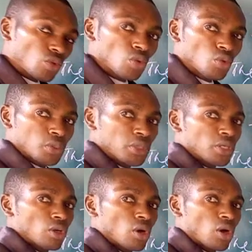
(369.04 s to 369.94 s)
will be
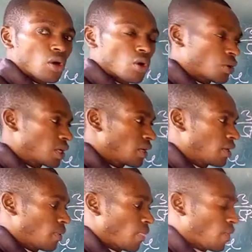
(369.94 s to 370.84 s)
okay
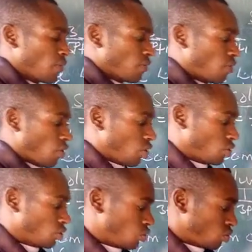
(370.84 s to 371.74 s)
for us
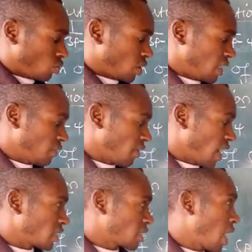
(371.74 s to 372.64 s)
to leave
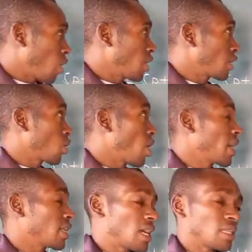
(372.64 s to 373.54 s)
as our required
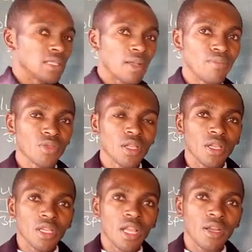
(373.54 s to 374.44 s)
answer.
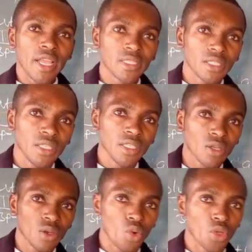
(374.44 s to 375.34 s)
Now let's see
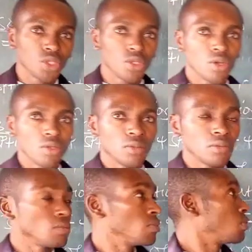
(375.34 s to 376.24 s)
question
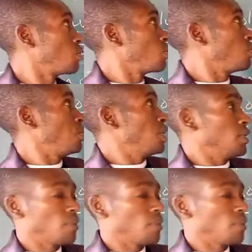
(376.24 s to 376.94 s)
B.